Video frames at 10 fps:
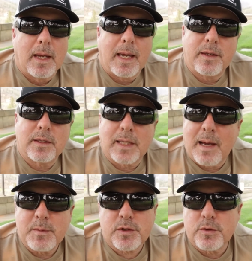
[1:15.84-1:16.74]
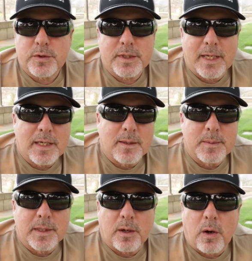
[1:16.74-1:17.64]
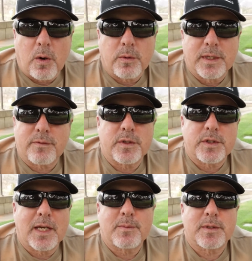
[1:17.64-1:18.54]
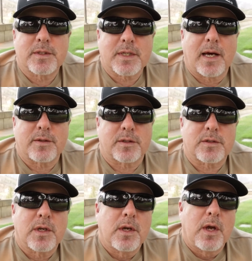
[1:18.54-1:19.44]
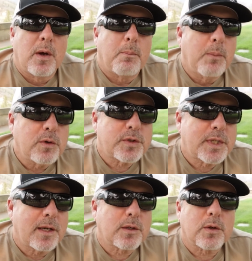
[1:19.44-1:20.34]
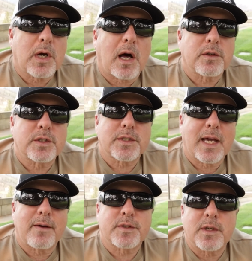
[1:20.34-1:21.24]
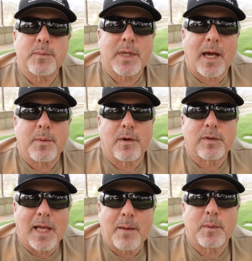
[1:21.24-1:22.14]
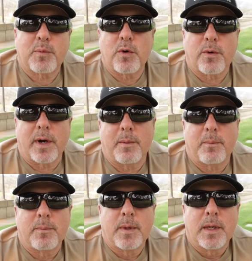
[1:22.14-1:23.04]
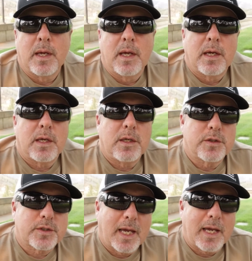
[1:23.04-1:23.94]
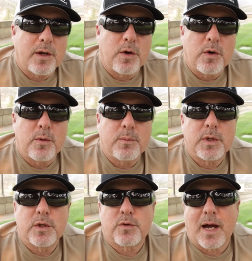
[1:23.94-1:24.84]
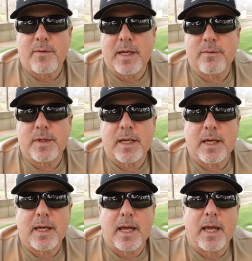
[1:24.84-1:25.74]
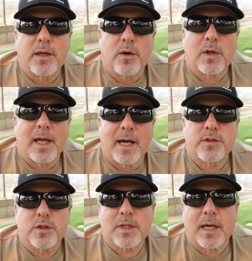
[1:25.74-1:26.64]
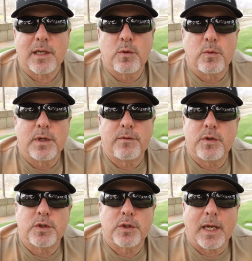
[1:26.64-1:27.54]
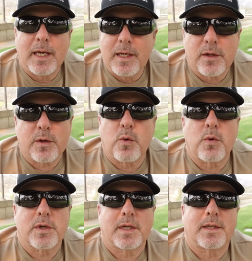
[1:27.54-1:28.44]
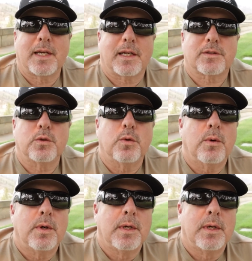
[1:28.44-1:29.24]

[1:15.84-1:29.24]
And the lineman schools today come in all different shapes and sizes. Most technical colleges have some type of lineman program. You stay at home, you drive in every day, and go to class just like you would if you took any other course at a tech school.